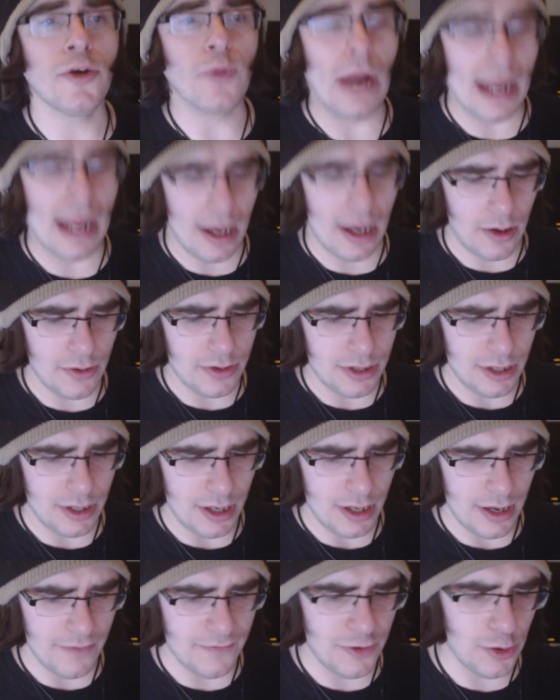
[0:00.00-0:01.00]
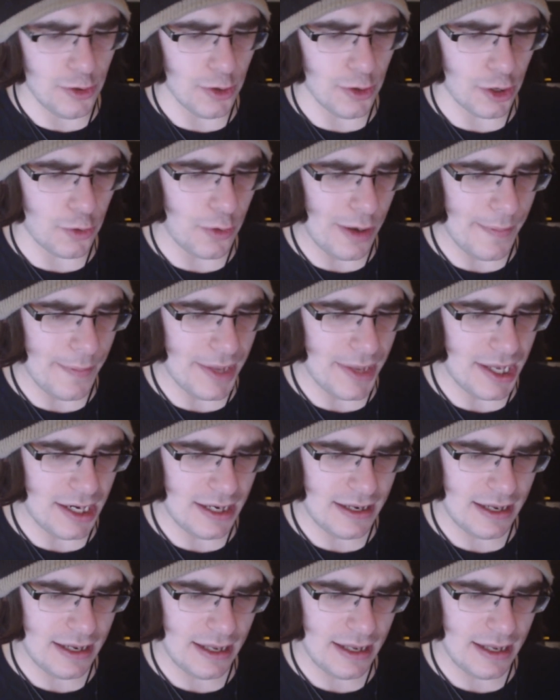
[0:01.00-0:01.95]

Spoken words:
round of new equipment,